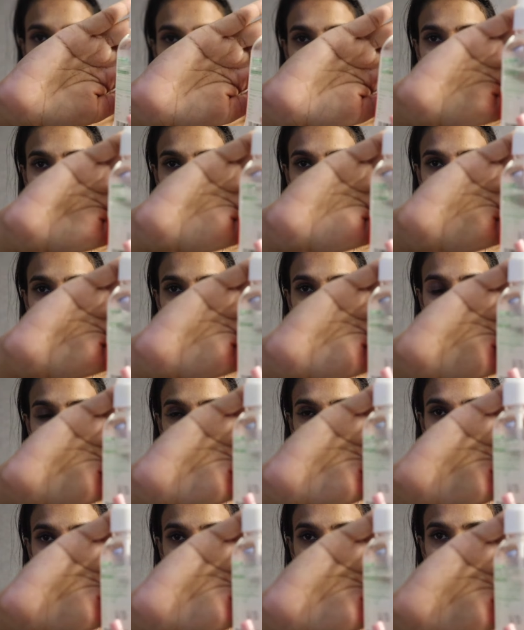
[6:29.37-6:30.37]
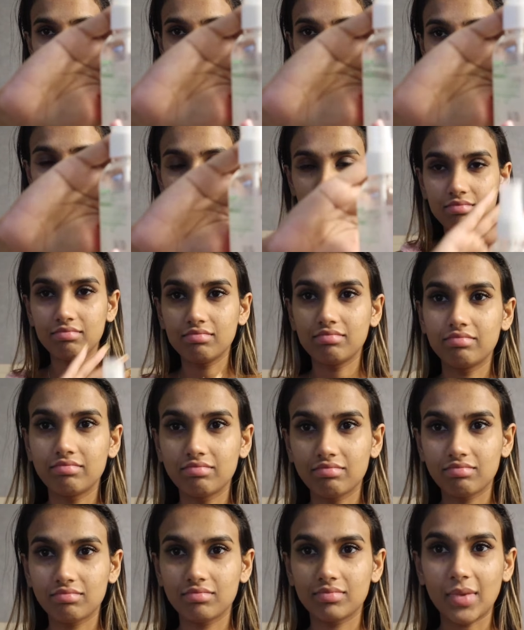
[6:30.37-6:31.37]
see it, this much.
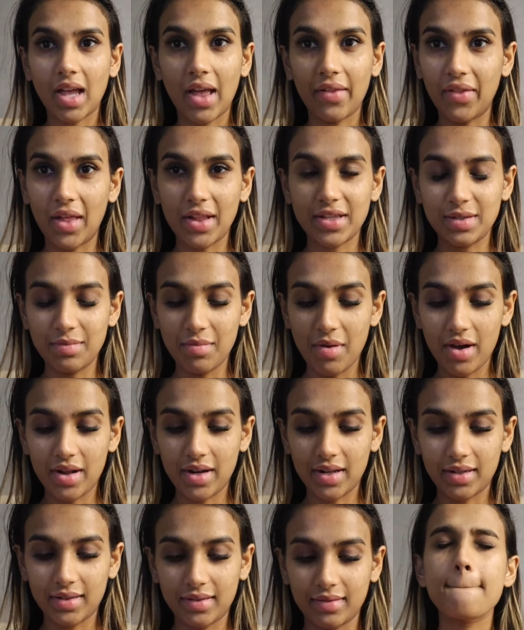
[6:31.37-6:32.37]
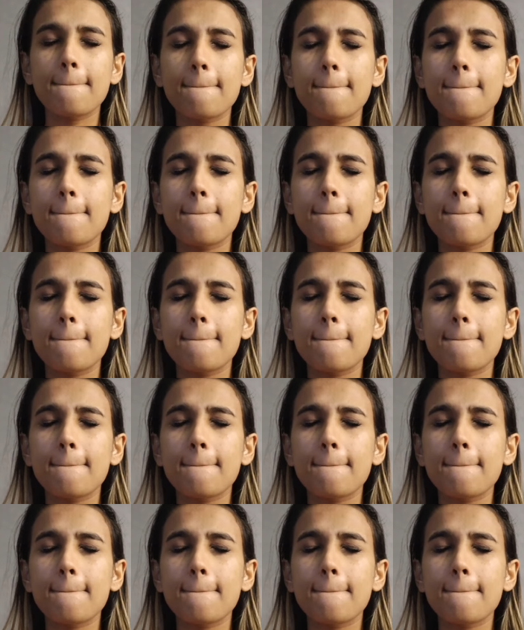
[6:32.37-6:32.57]
And that's about it.